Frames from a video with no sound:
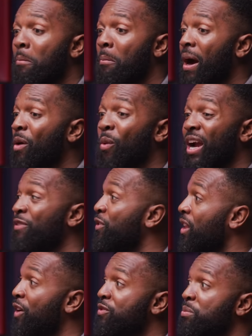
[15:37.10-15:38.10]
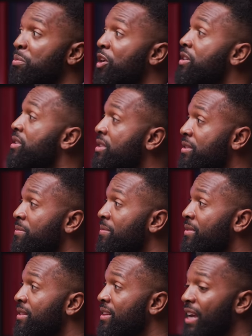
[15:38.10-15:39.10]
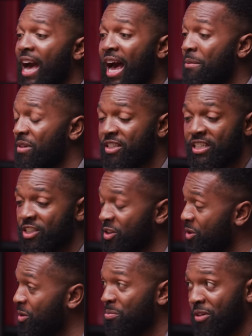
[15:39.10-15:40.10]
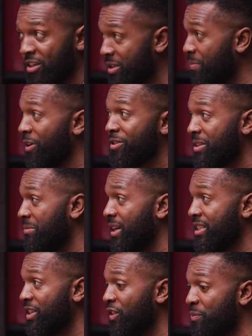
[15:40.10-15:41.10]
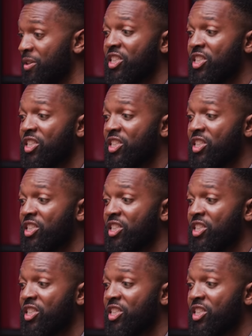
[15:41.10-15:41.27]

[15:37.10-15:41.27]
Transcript: My wife loves books. I'm a digital books person myself,